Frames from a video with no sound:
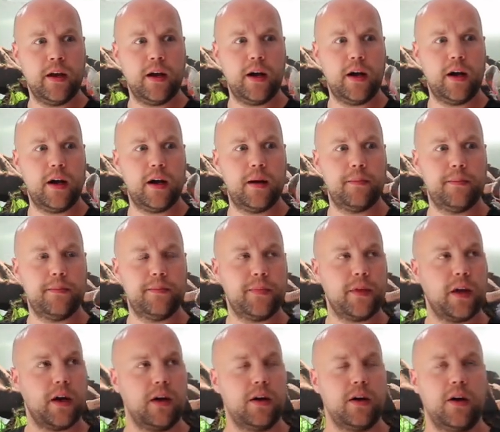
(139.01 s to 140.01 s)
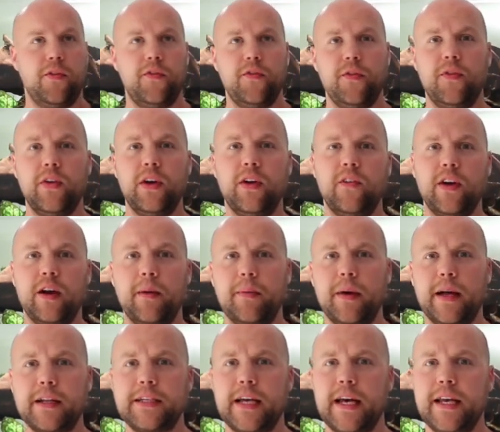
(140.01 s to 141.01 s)
I think I've had them
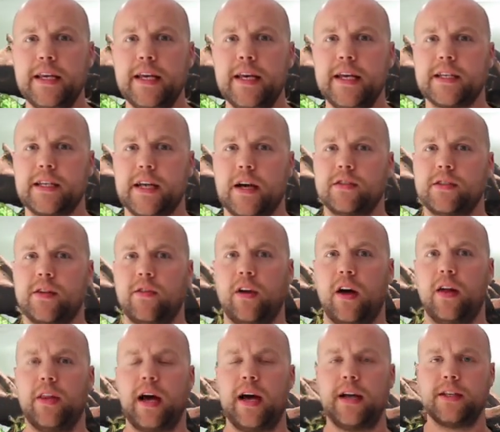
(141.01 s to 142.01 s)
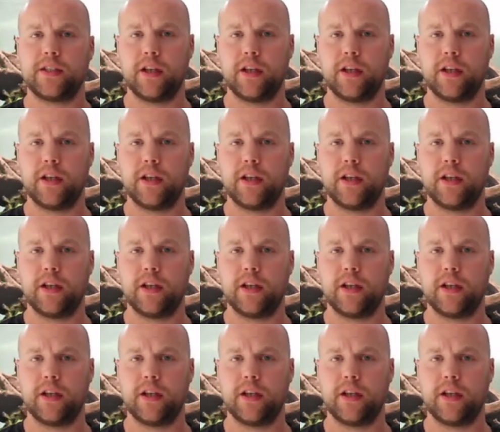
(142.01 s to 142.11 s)
about 10 years now, something like that.